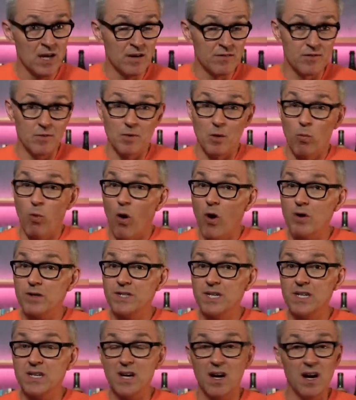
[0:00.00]
from the
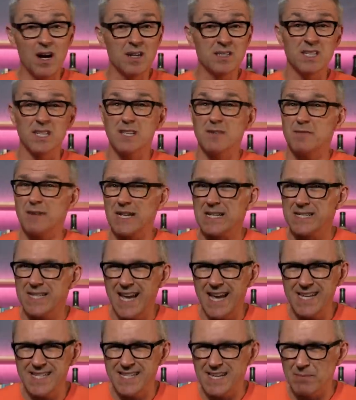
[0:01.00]
warranty card to the
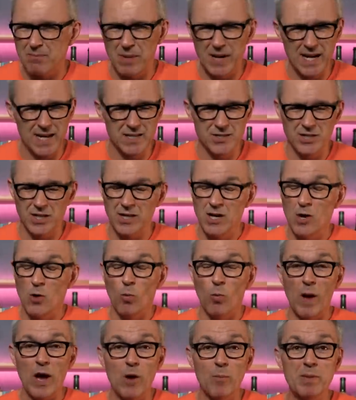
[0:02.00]
fantastic packaging,
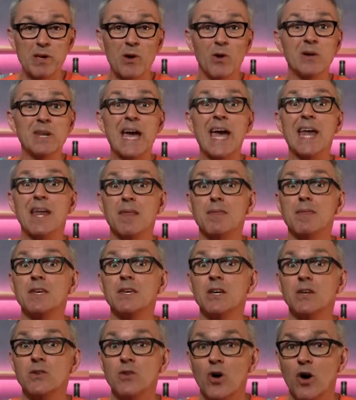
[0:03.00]
well beyond anything
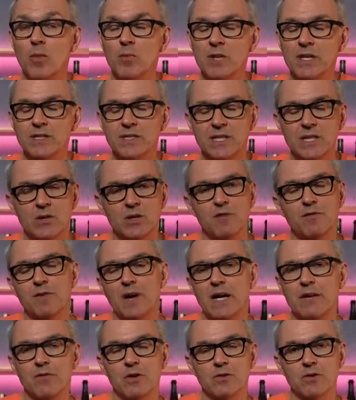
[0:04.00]
you'd normally see on a
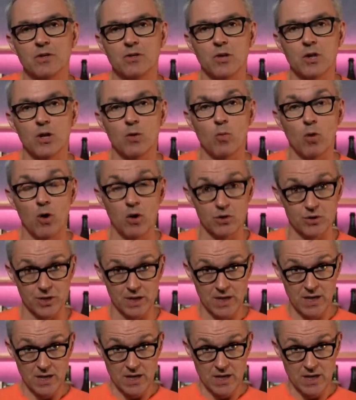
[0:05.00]
$500 watch,